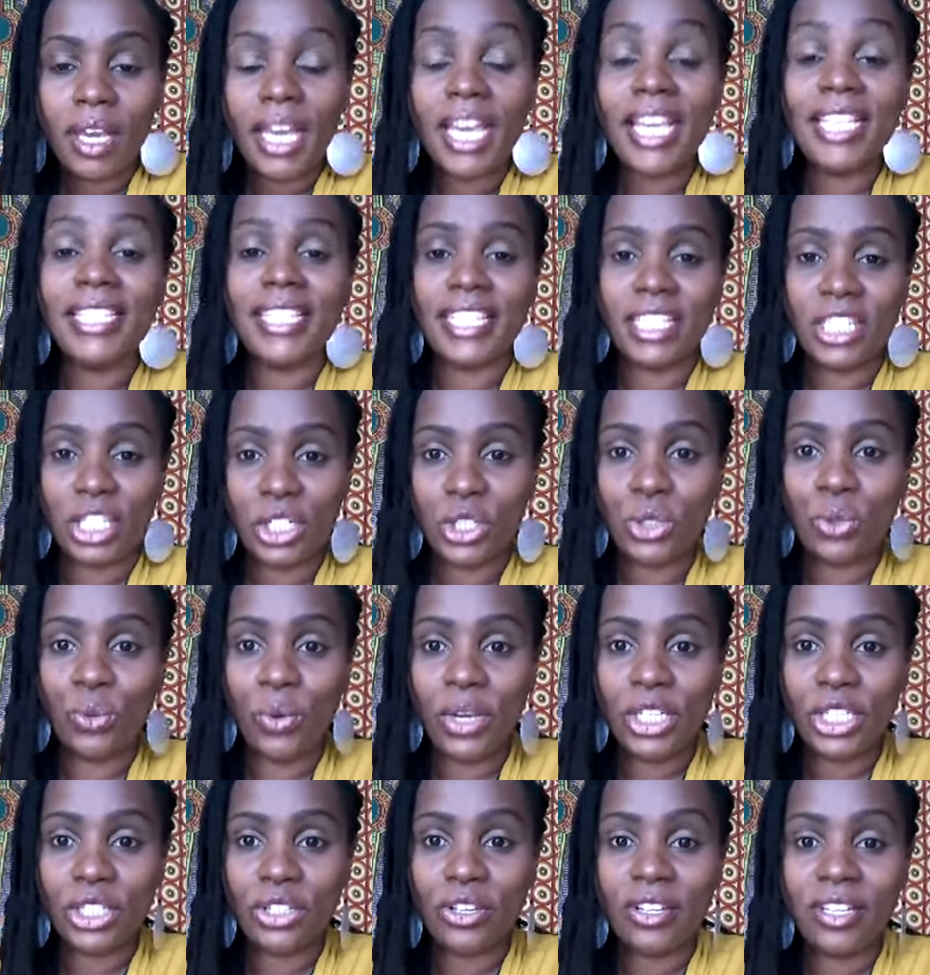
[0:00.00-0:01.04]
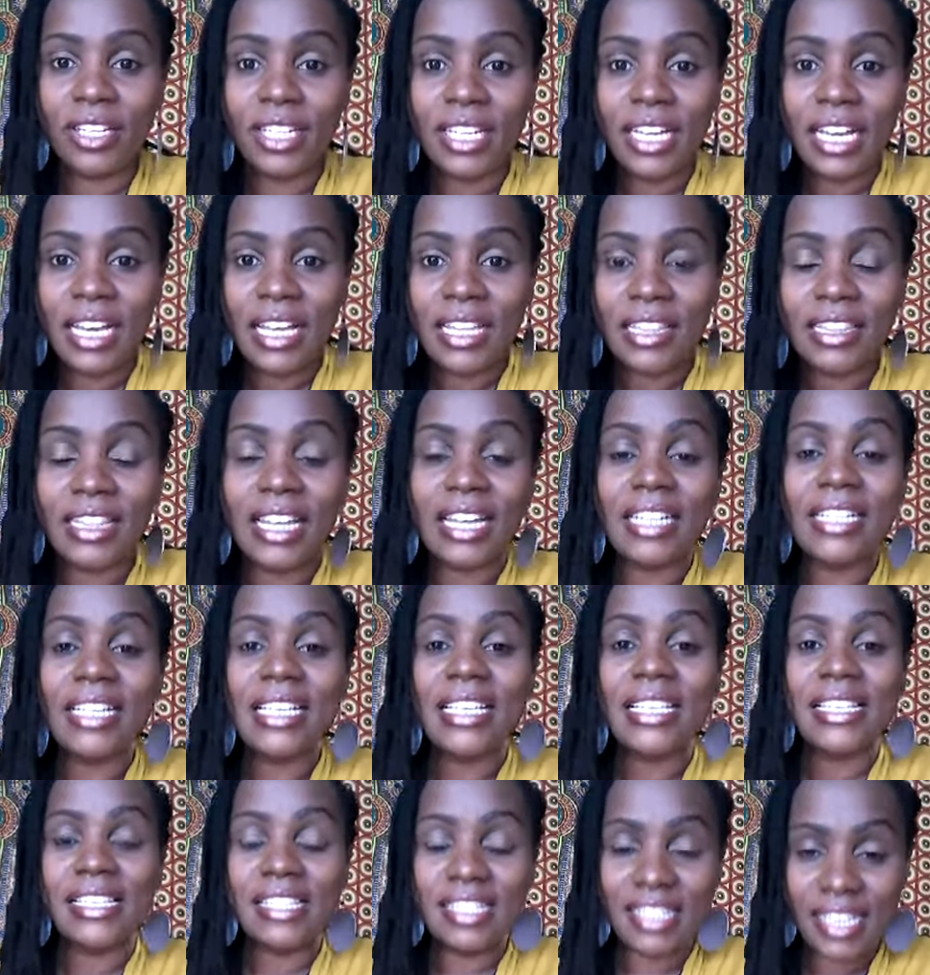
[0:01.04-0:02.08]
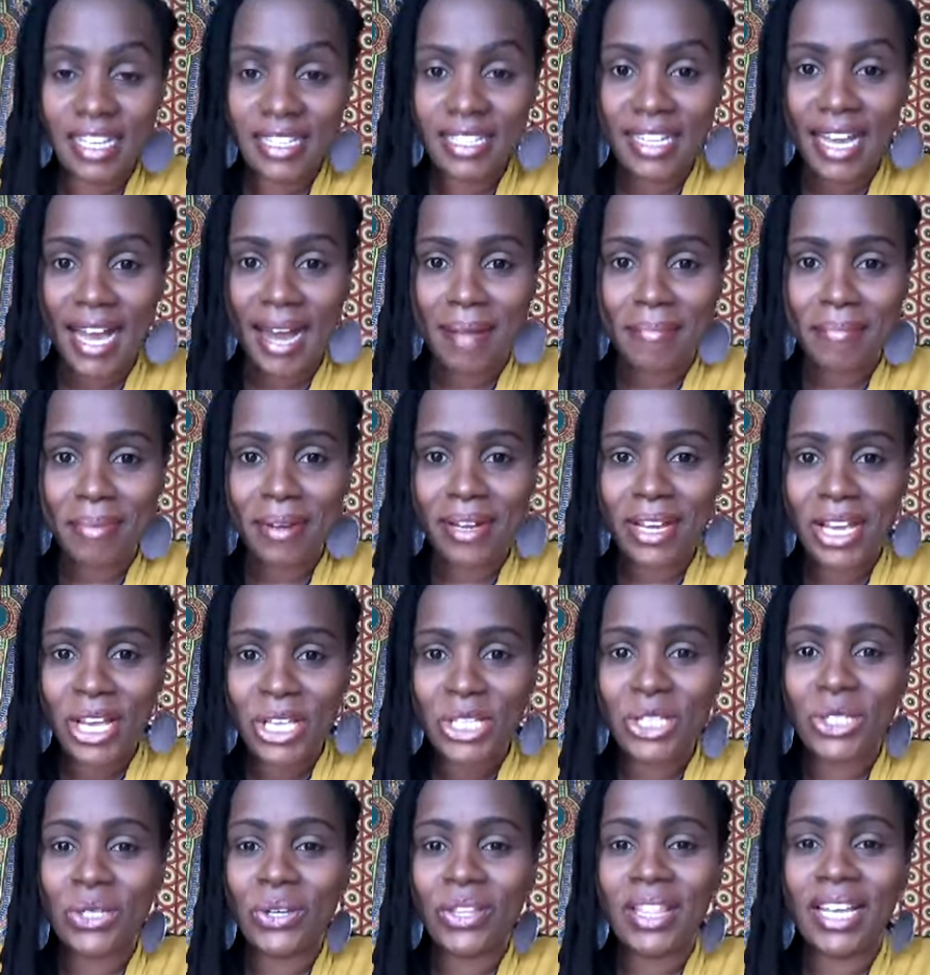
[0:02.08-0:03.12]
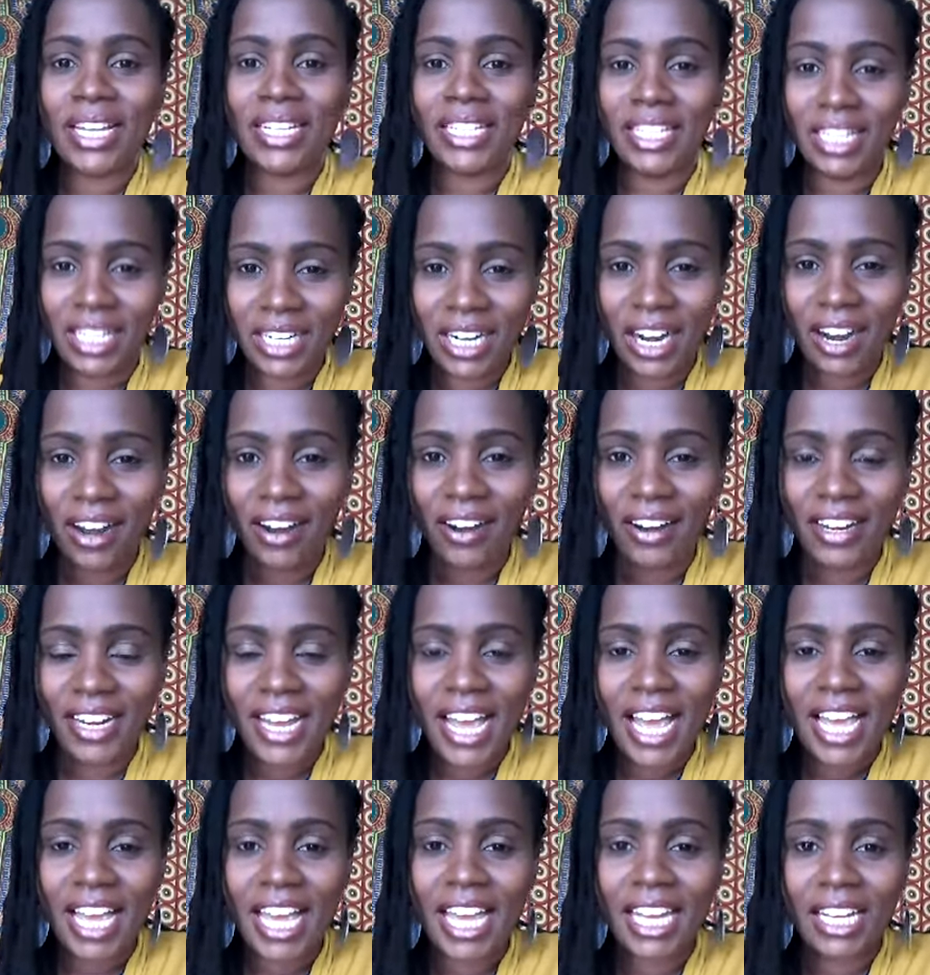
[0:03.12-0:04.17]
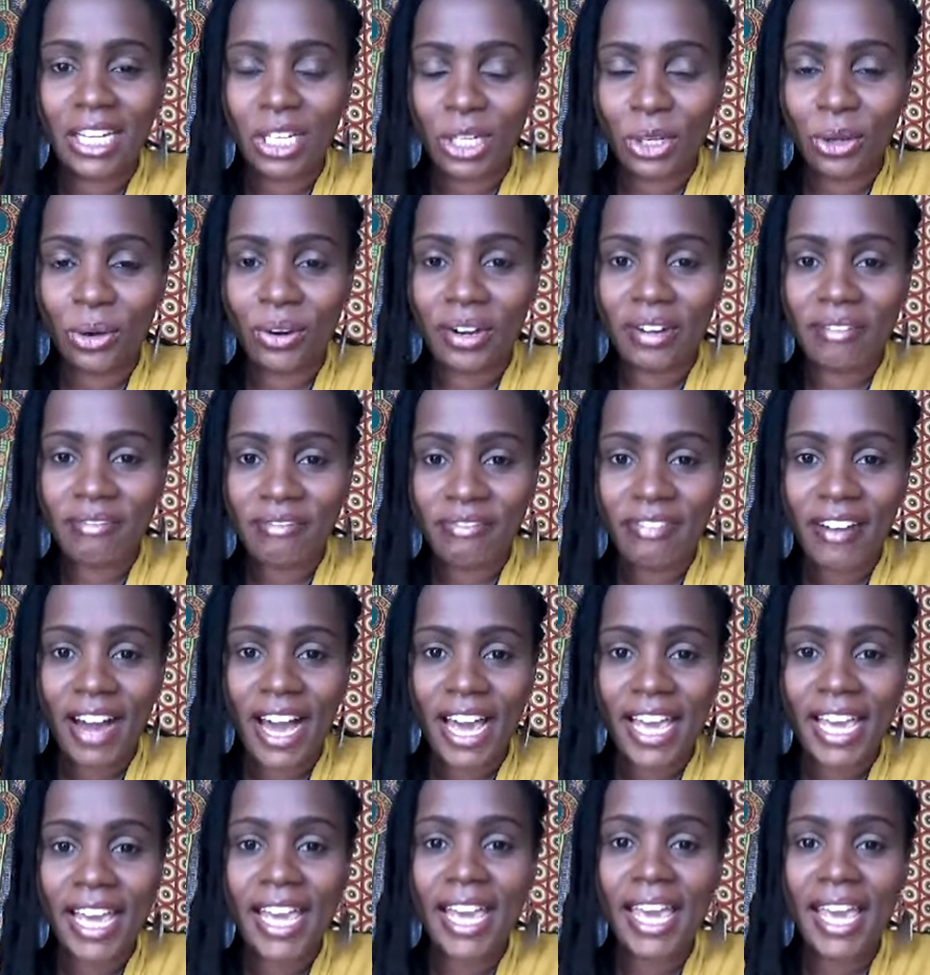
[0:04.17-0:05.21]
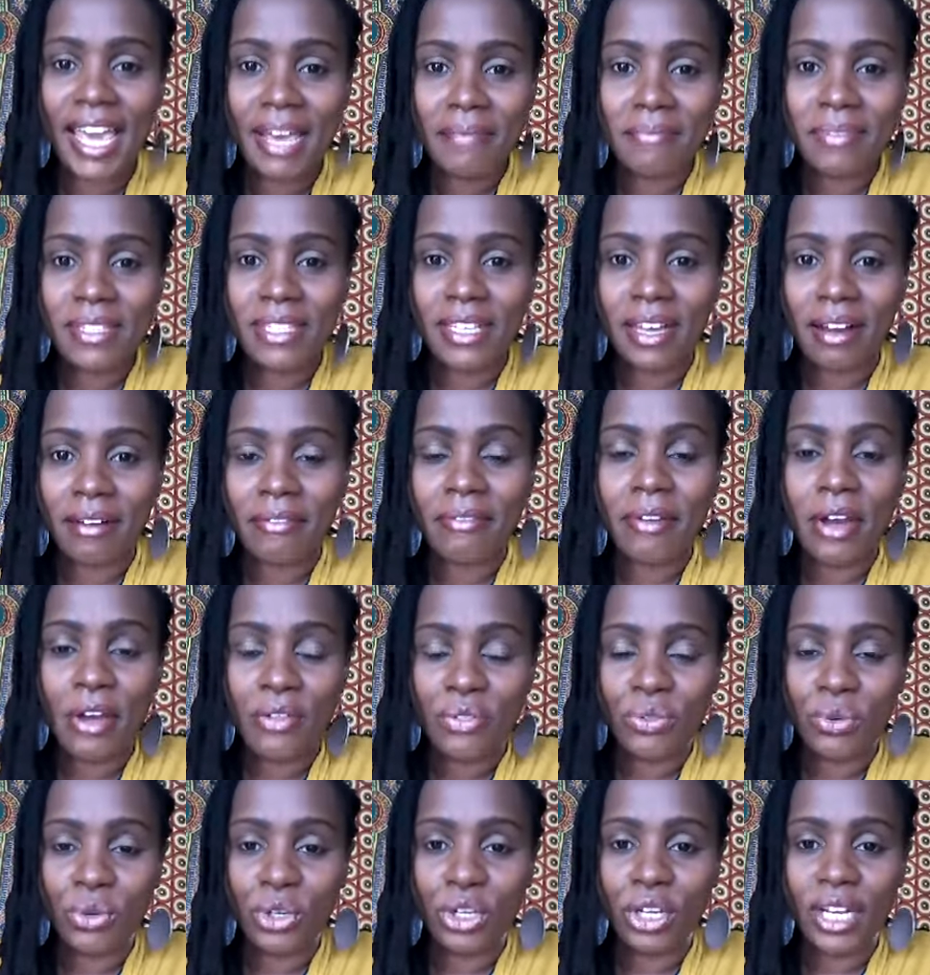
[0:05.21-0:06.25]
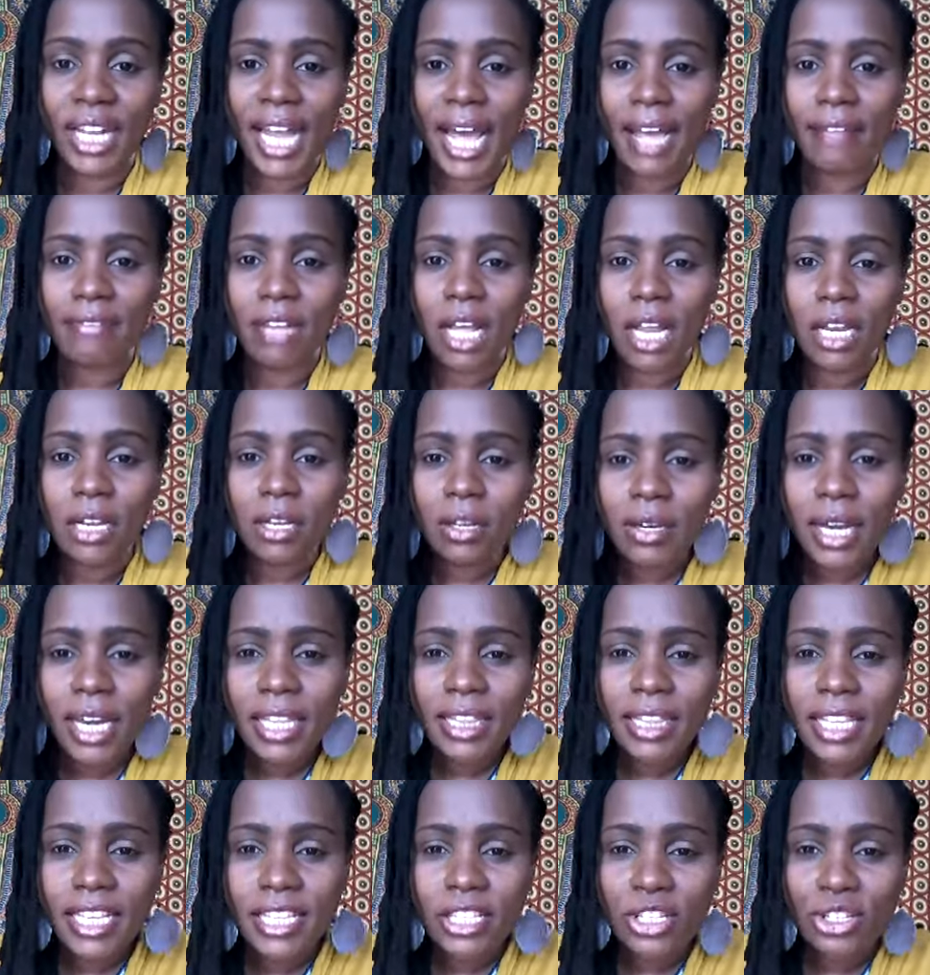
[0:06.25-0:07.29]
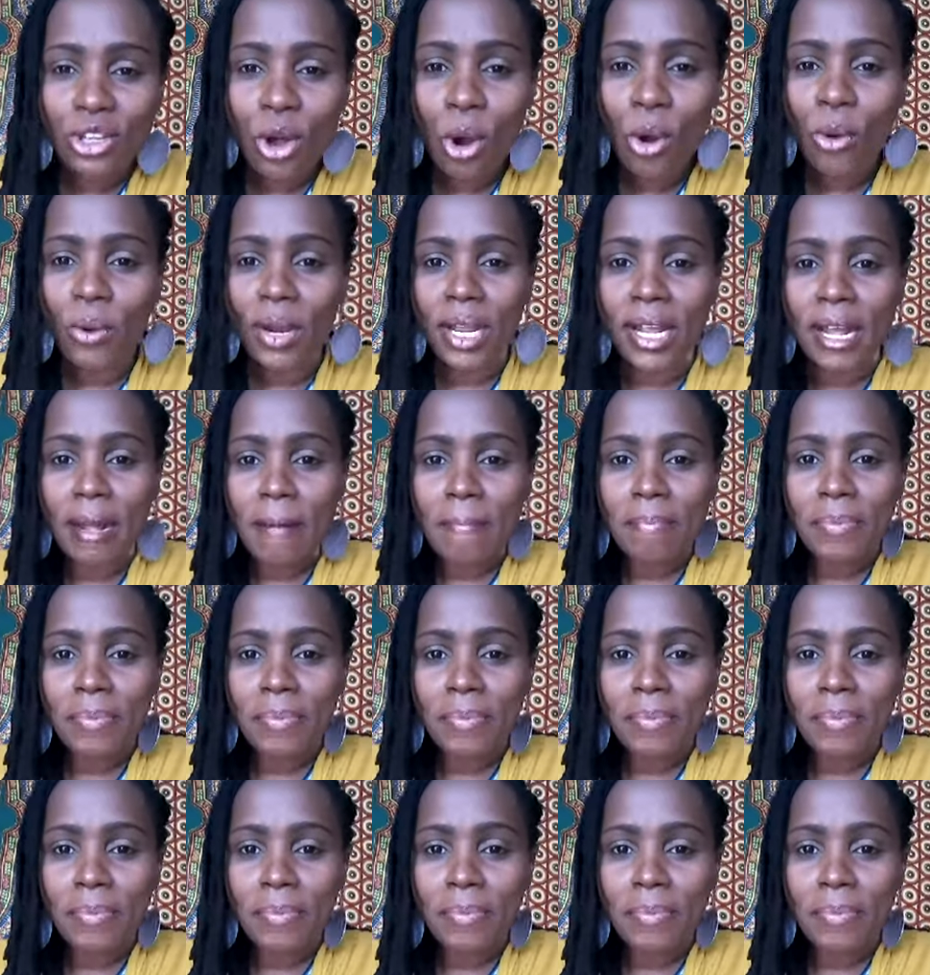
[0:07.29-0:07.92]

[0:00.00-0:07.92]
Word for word: is a situation that is set up so that God can glorify himself through your life. Look at this story.